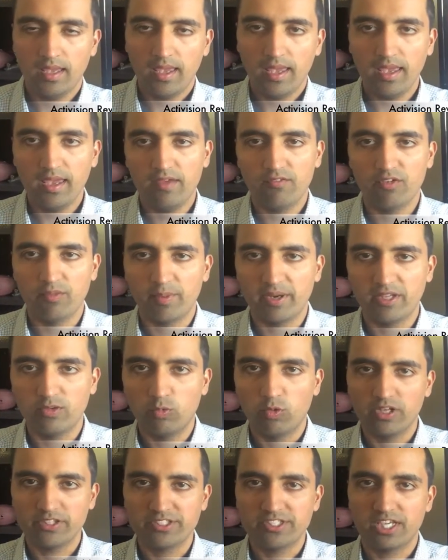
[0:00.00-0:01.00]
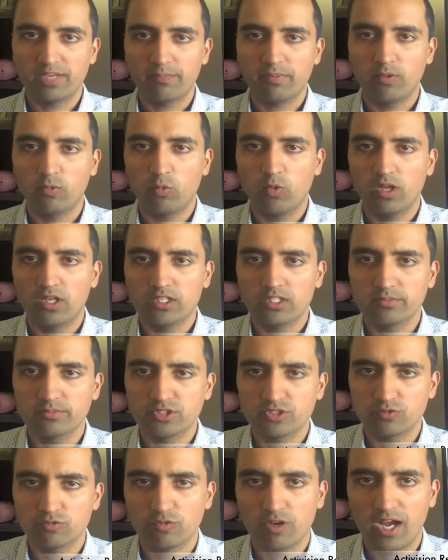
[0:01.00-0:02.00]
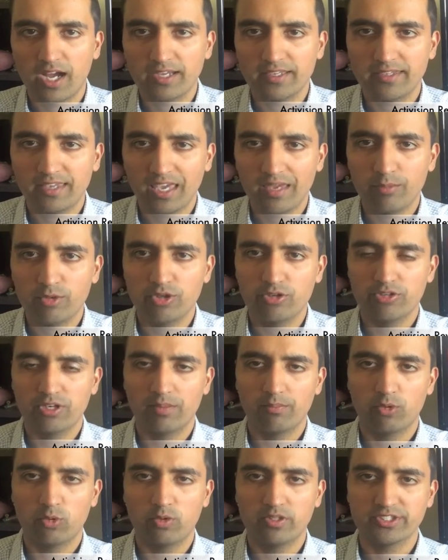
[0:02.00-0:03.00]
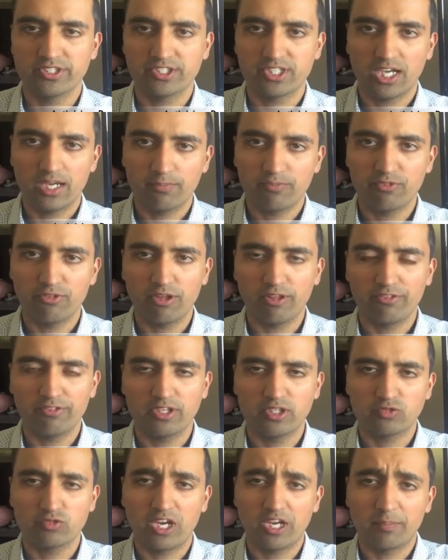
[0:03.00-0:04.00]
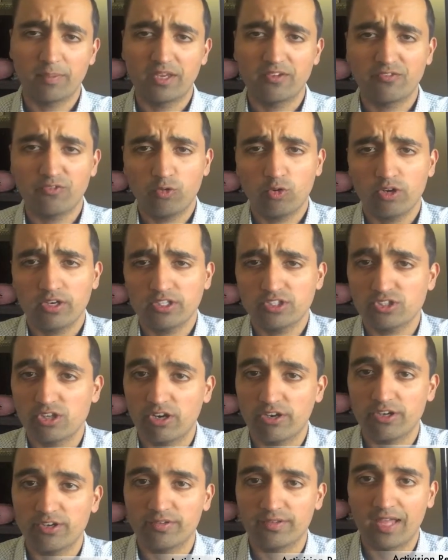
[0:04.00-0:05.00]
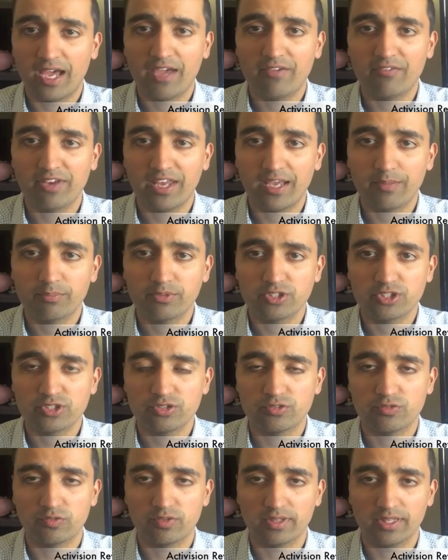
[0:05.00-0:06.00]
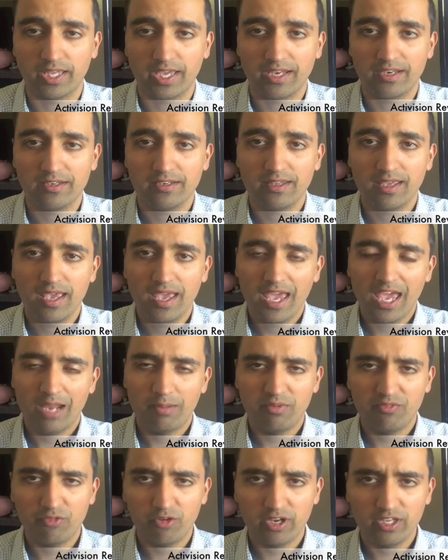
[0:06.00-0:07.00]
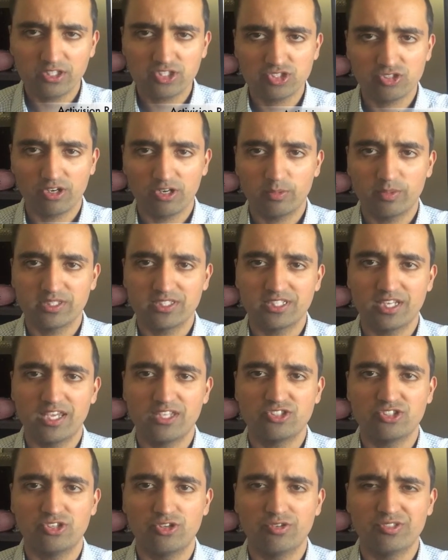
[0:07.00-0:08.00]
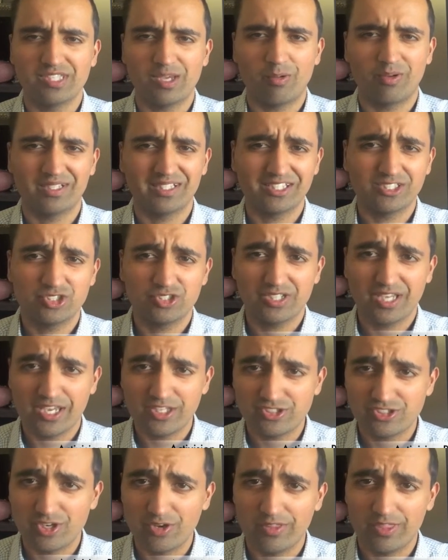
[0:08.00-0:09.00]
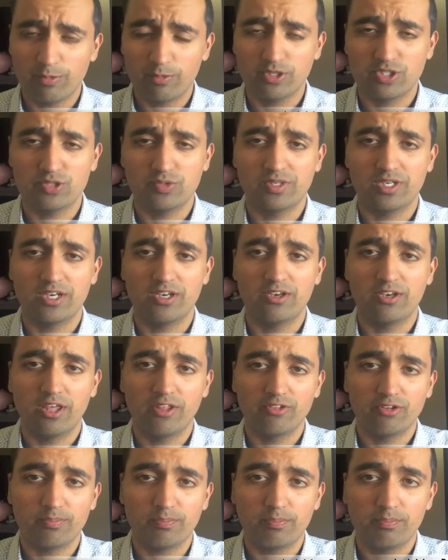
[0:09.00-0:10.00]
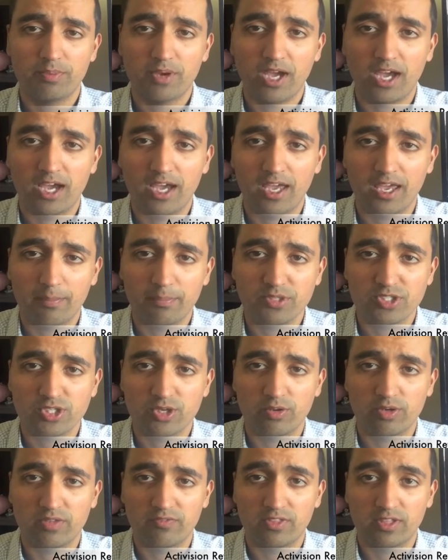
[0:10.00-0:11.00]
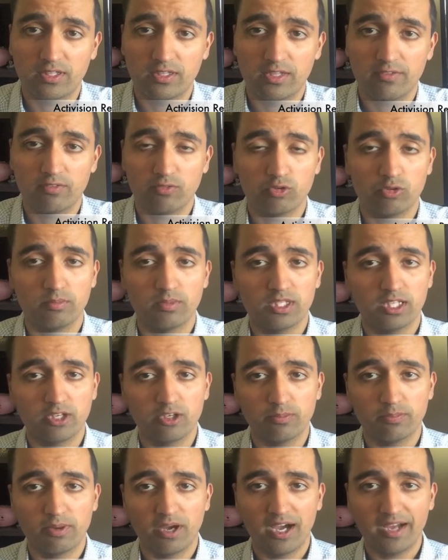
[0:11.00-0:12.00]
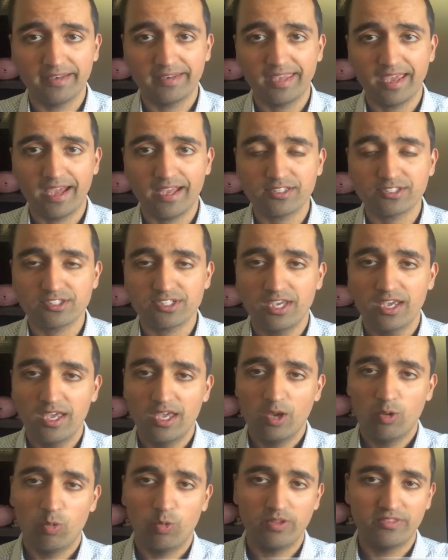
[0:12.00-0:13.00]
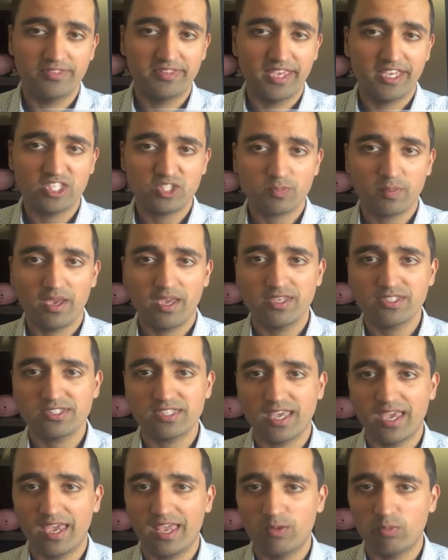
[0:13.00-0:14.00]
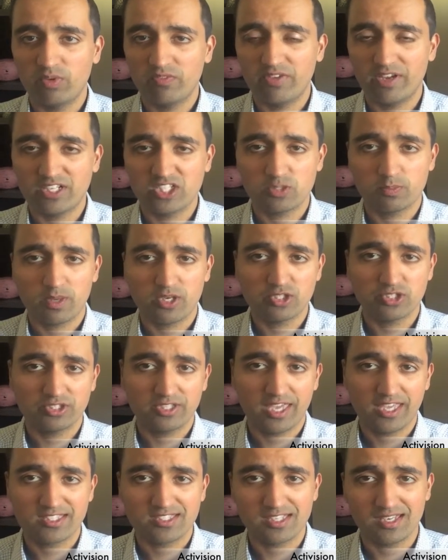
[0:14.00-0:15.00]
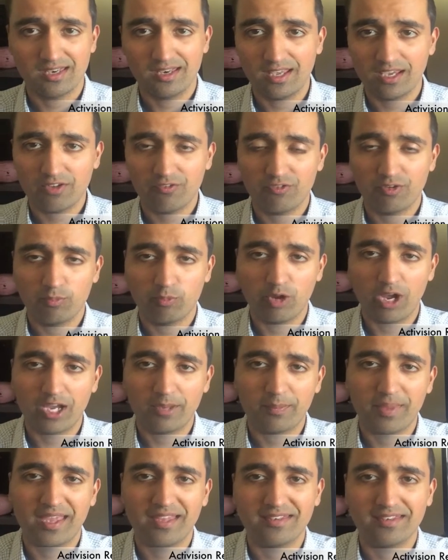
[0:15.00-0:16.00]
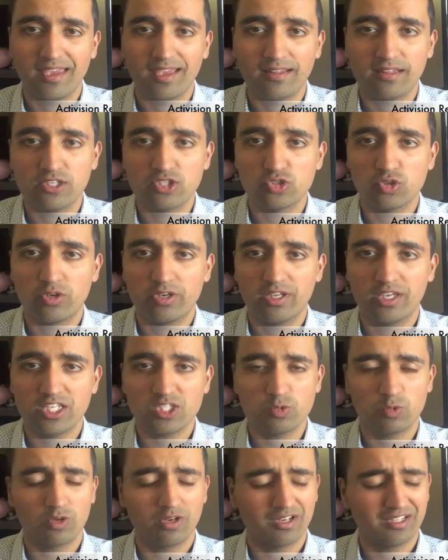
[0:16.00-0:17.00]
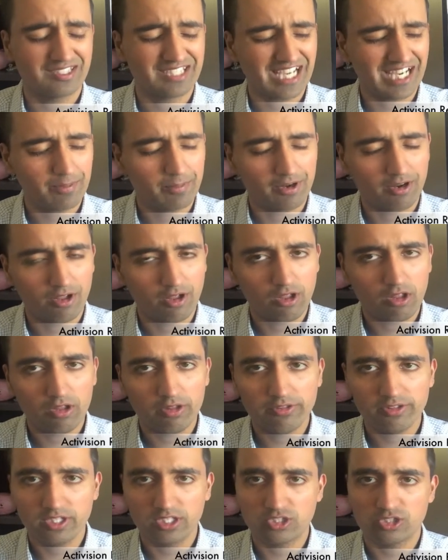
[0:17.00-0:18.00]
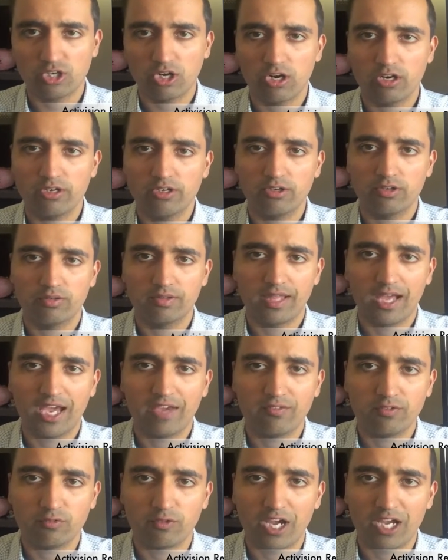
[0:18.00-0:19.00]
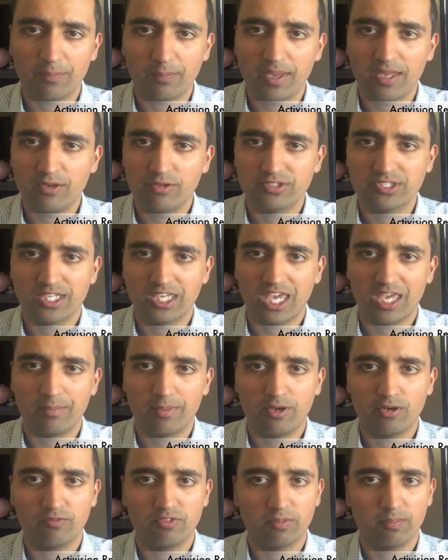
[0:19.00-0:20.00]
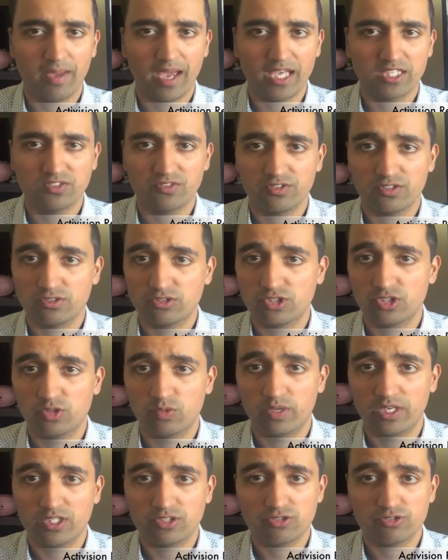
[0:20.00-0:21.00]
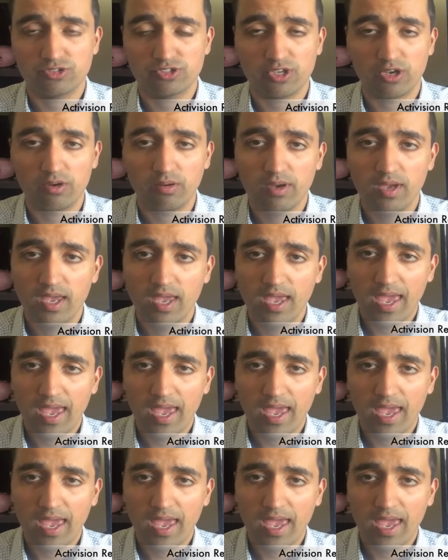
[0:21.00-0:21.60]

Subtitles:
Hey everybody, what's up and welcome to Rock Gamer, your number one stop for all things Rock Band 4, Guitar Hero Live, and Amplitude related. And before I get started with today's news, I want to let you guys know that we're doing another episode of the Living Room Clutter podcast with Dayspace, and we've got a special guest, Nick from Rock Band Daily, joining us. We're going to talk about all the Guitar Hero Live and Rock Band news that came out over the past 2 weeks or so.